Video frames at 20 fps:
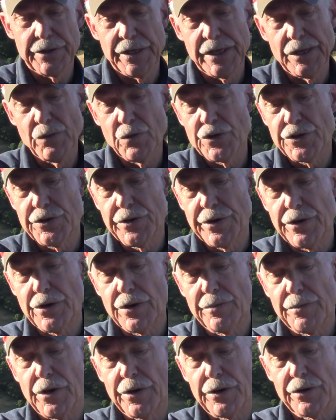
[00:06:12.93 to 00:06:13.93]
He was there
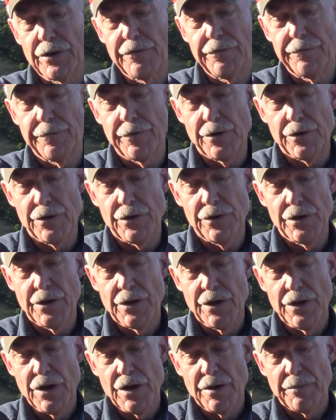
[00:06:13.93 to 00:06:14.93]
to mark their fall,
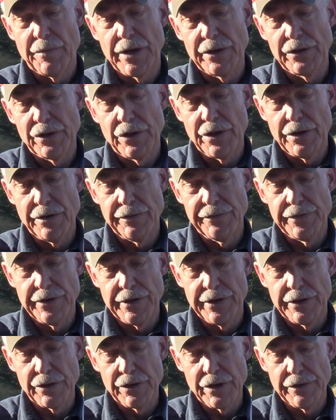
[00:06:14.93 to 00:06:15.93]
my loved
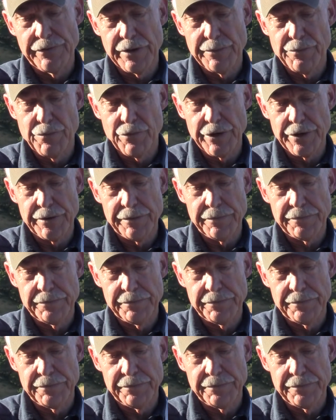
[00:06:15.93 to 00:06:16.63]
and loving Brit.